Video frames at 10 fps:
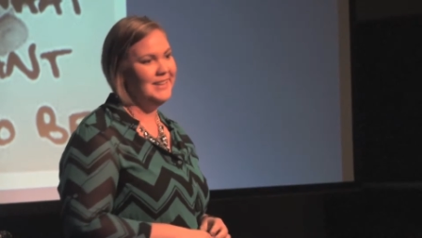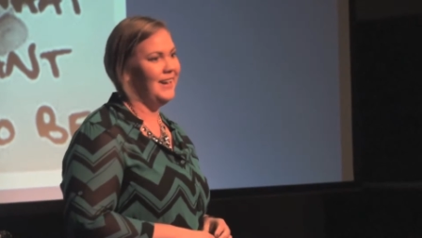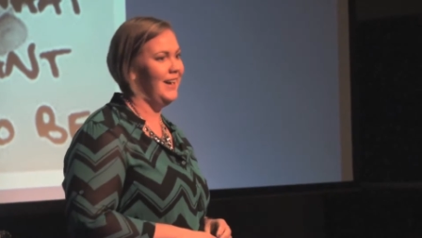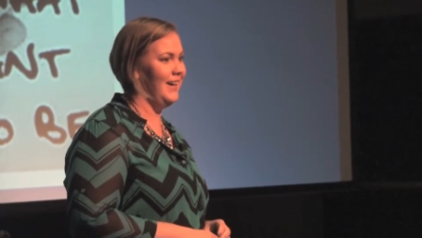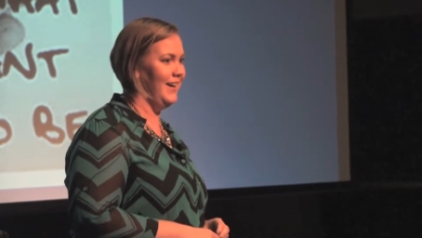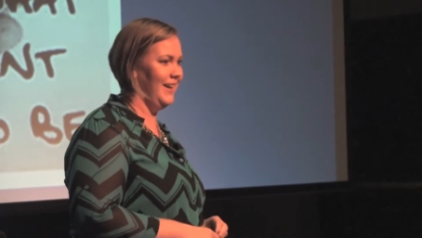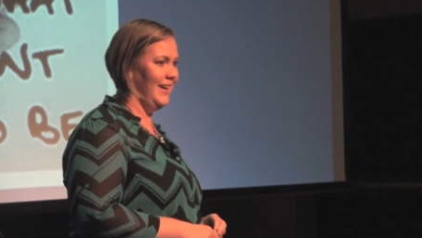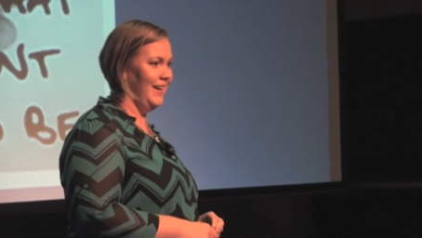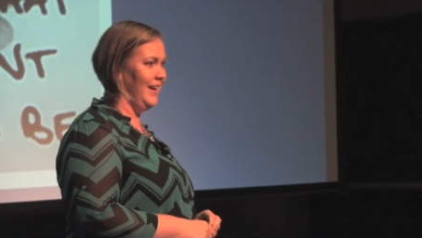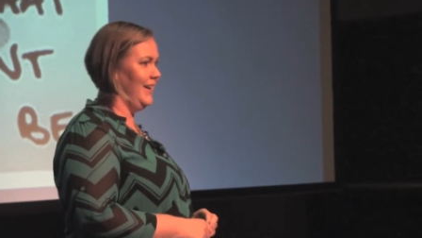
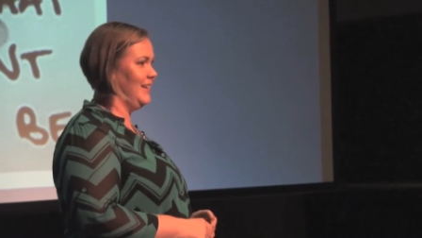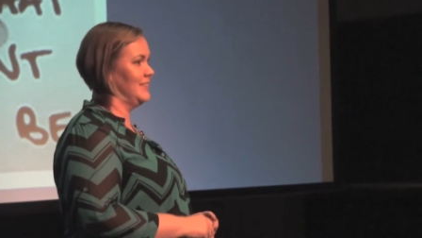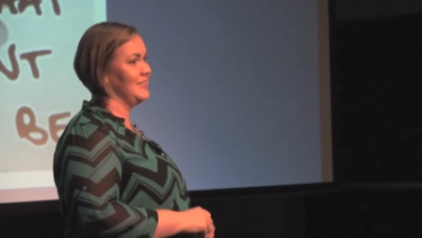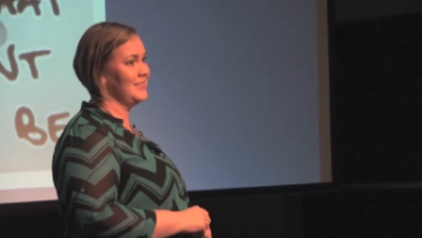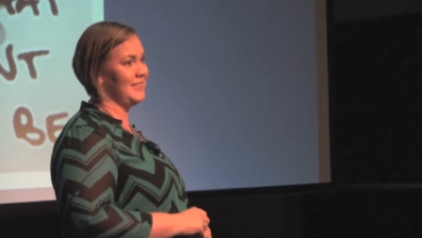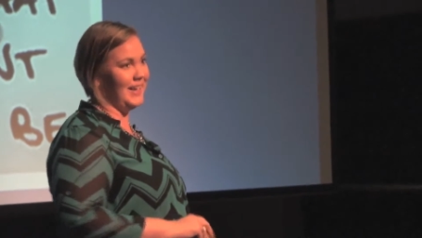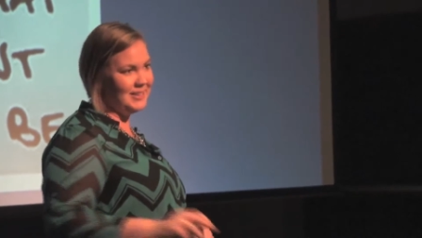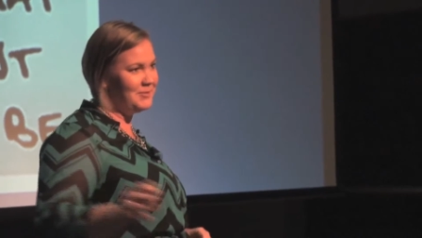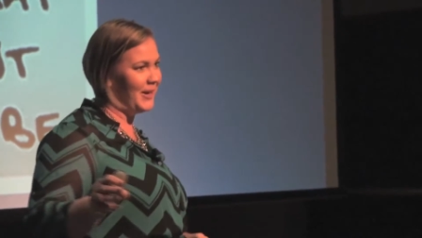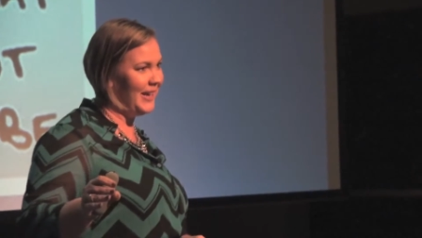I
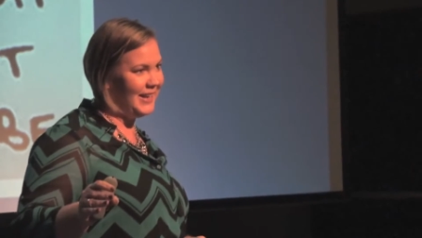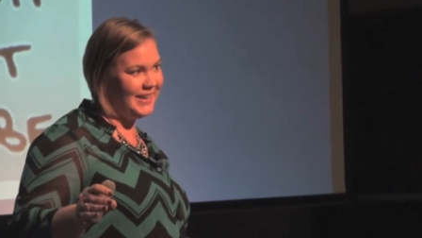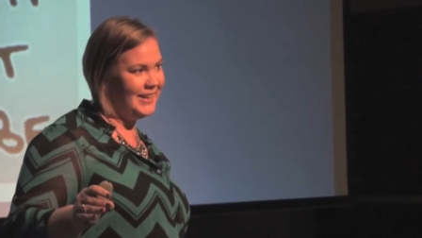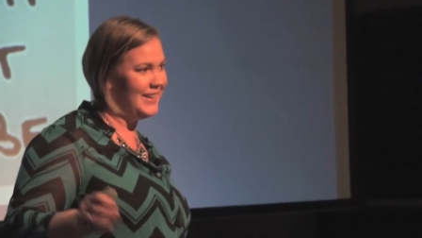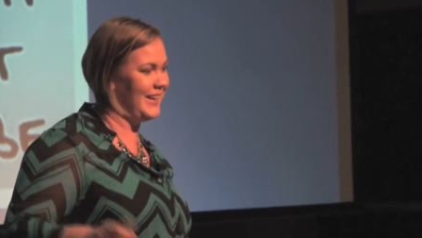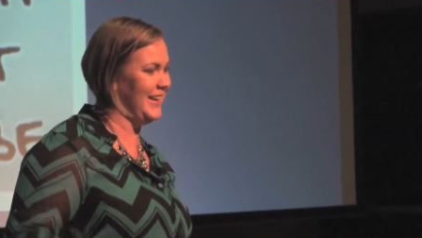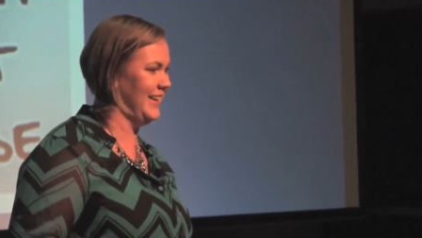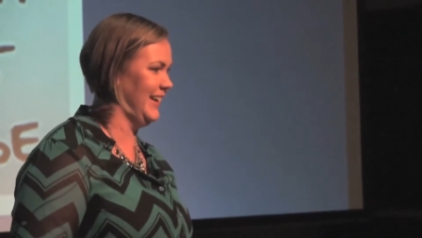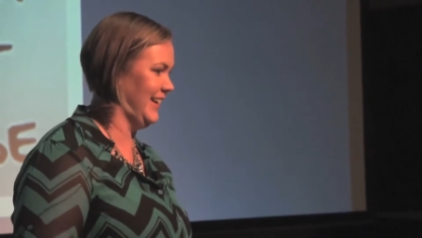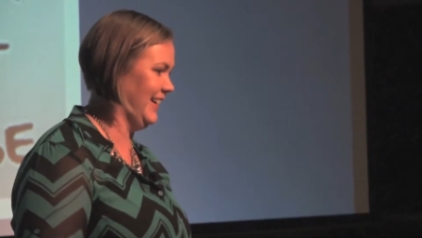celebrated,
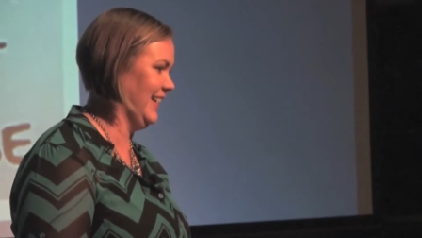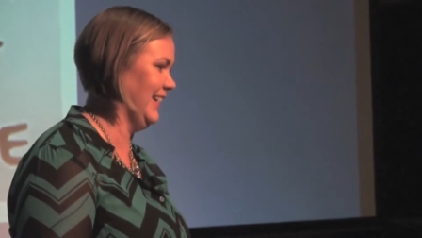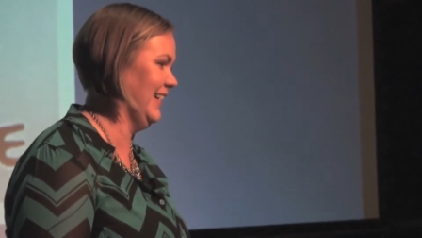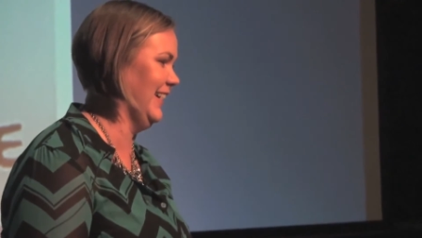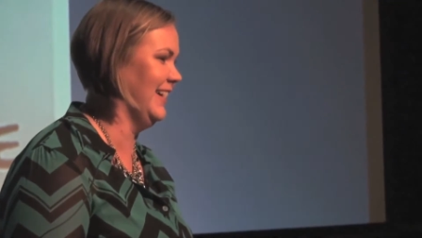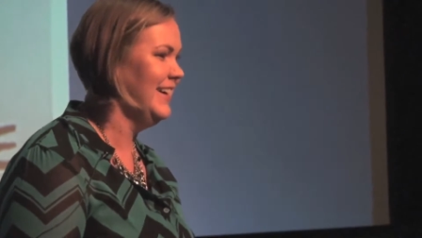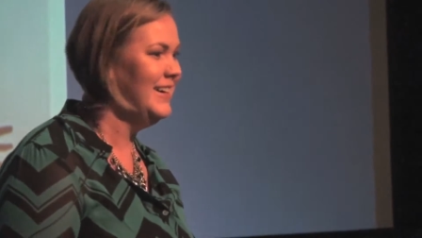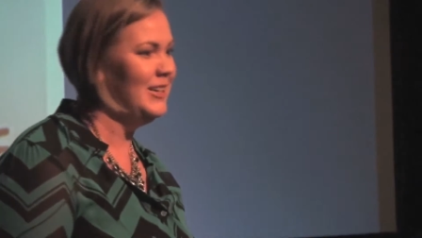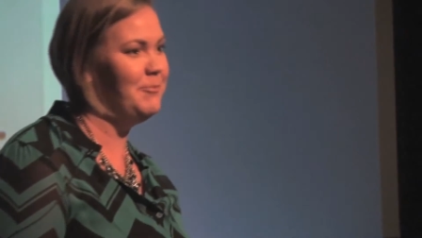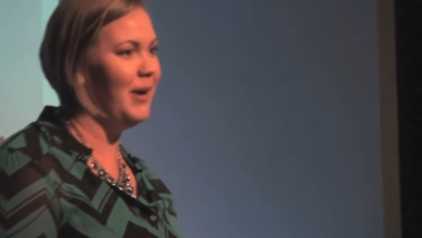
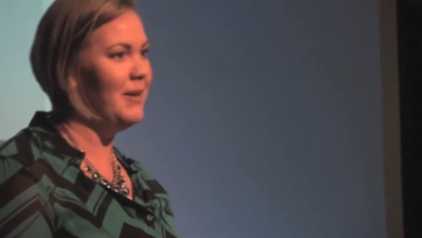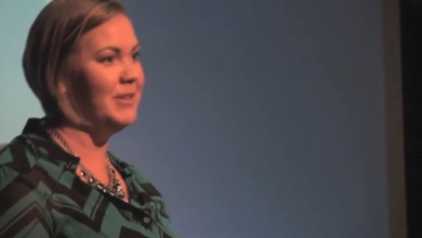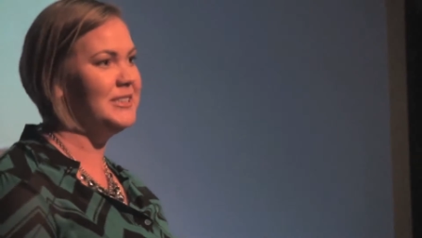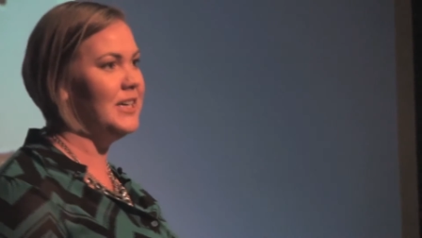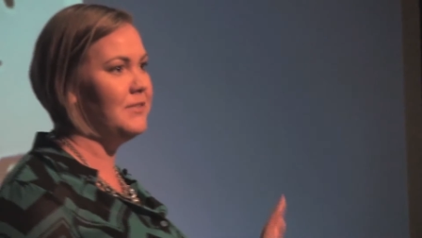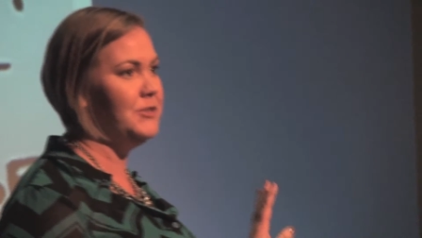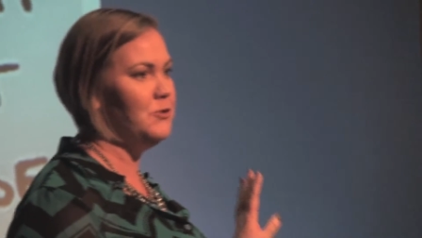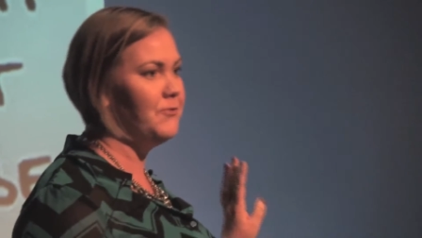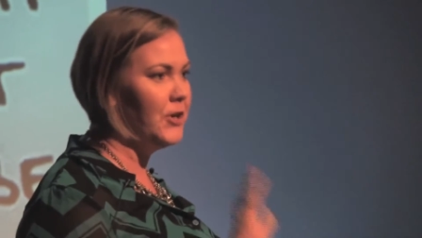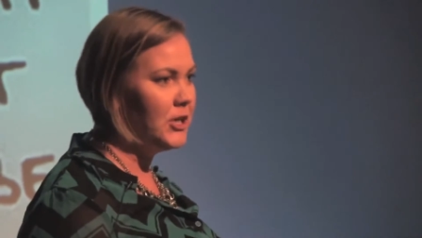bought myself new
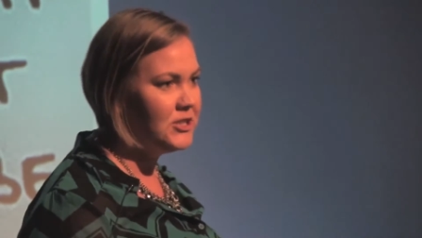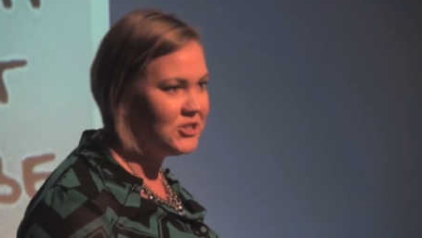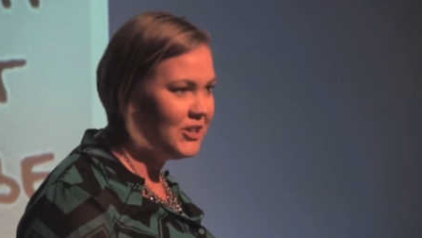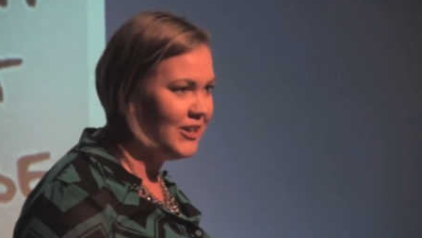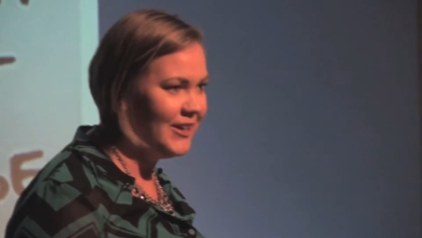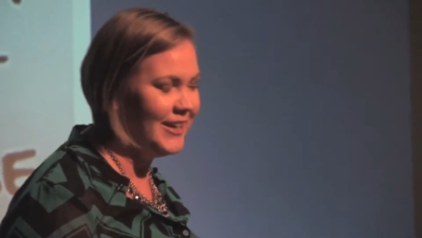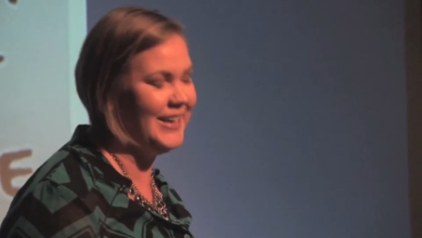furniture.